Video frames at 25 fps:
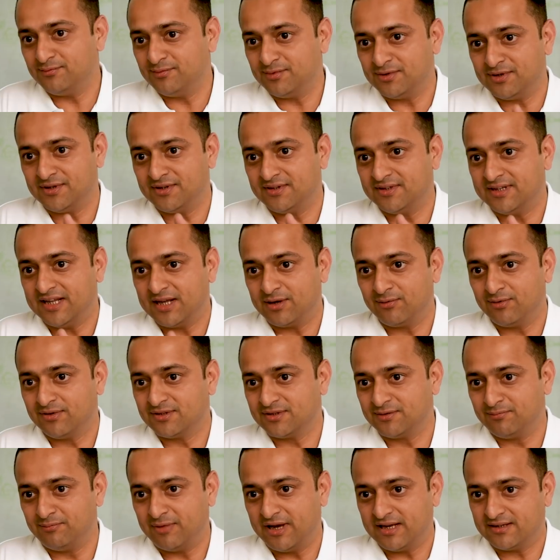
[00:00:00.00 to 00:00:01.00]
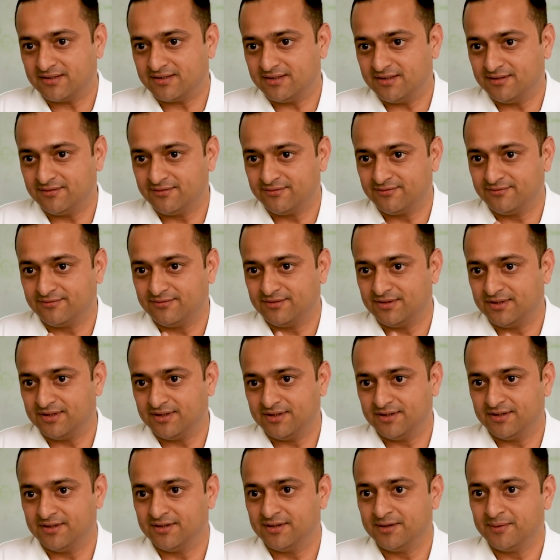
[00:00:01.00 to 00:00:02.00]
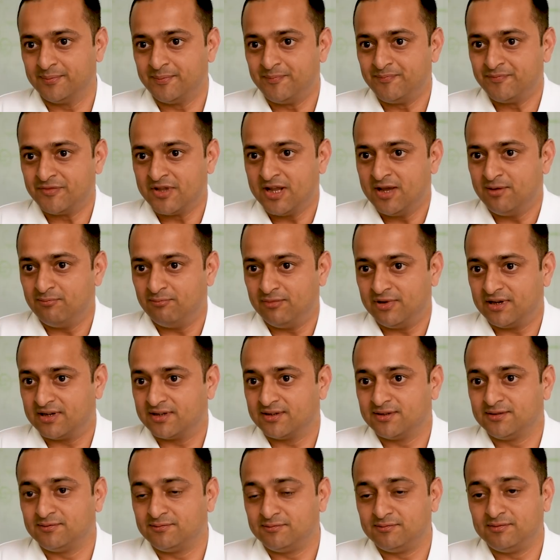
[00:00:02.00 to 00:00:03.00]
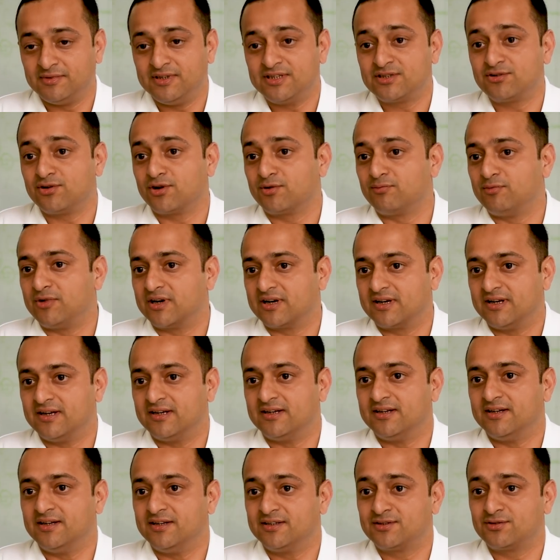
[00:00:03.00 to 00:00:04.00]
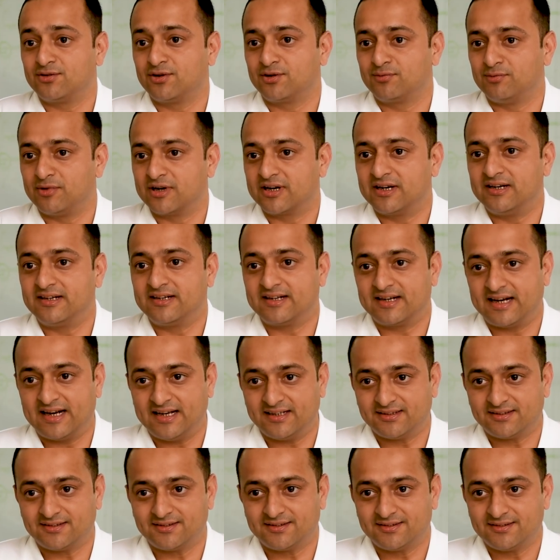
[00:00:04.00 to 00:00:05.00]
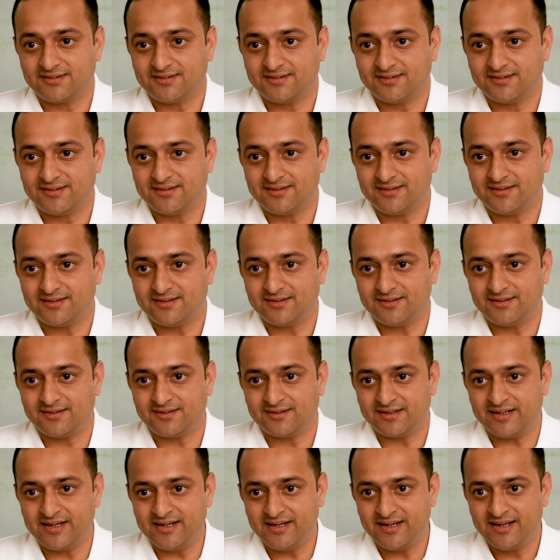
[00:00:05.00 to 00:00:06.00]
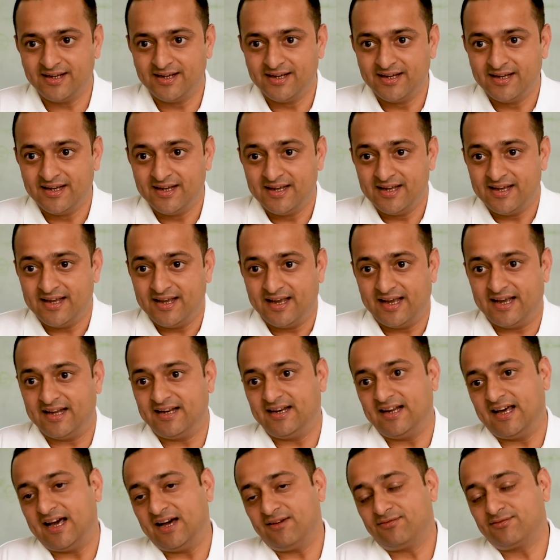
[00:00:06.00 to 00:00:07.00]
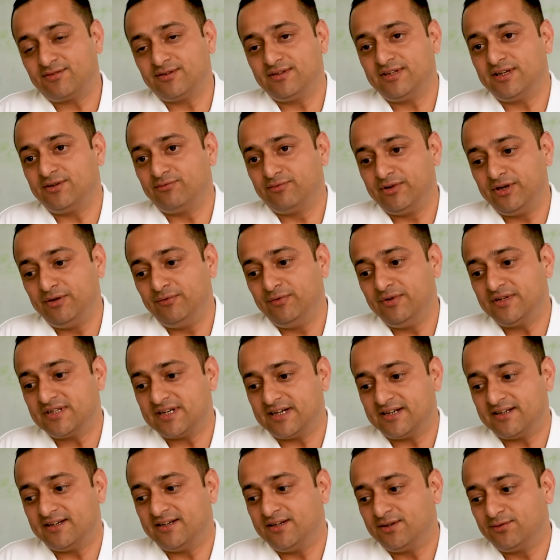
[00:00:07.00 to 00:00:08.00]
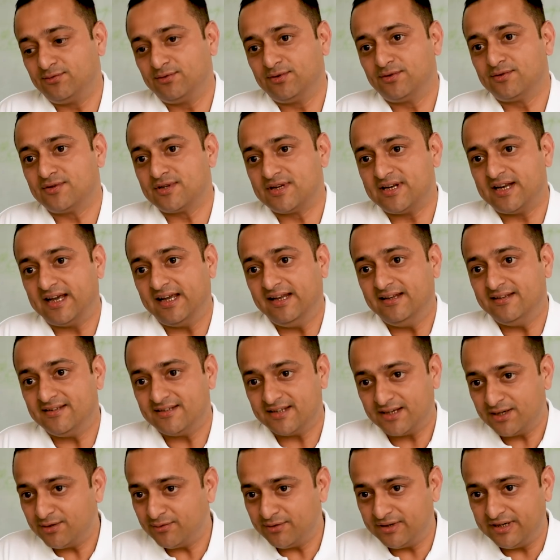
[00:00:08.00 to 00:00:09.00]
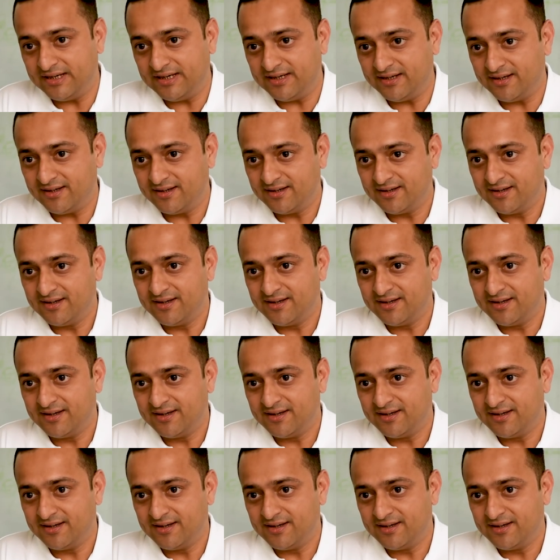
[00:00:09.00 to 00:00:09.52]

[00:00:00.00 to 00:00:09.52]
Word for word: uh, there was a massive uh, uh, stock market stock market crash, right? And after that, when we started in 2009 January,